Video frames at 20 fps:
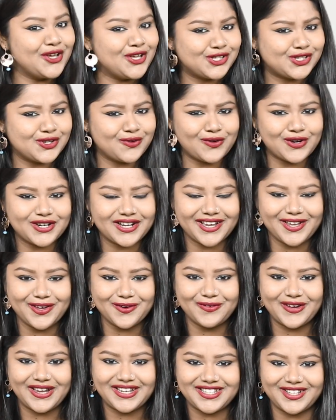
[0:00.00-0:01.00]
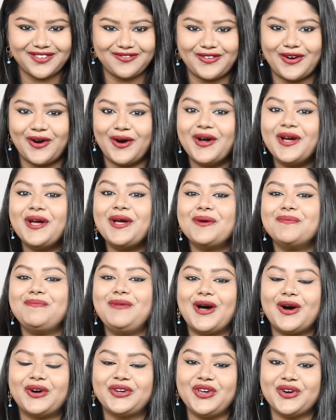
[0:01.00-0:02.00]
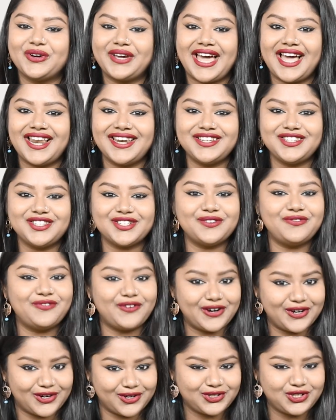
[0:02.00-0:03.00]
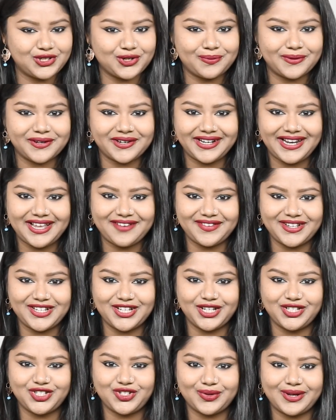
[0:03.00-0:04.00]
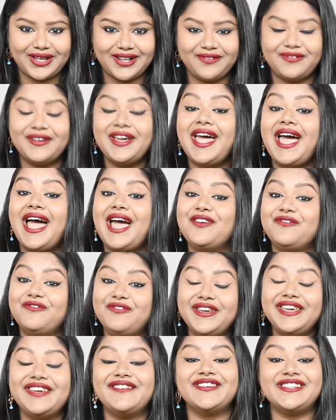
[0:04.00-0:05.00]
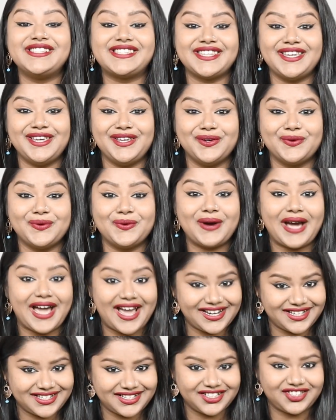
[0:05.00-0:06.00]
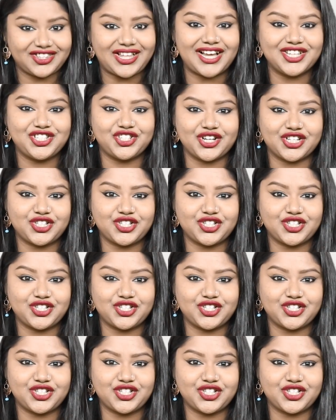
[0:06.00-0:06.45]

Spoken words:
So what are you waiting for? Block your calendar for October 11 and 12, and we will see you at Taj